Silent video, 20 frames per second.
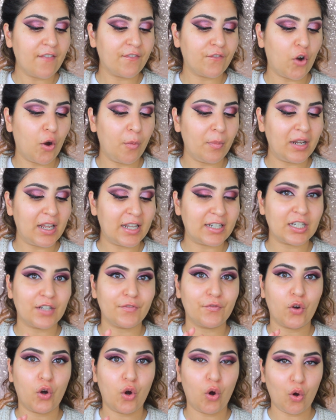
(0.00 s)
Formulated
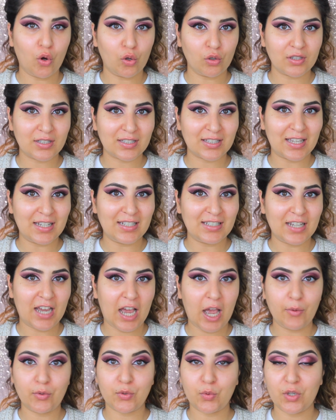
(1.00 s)
for all skin
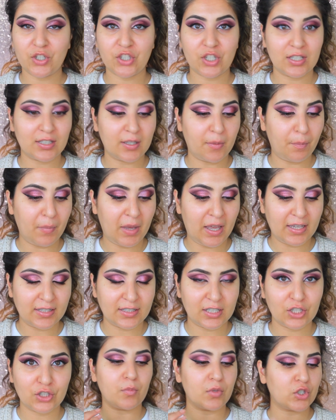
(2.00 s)
types, which is amazing,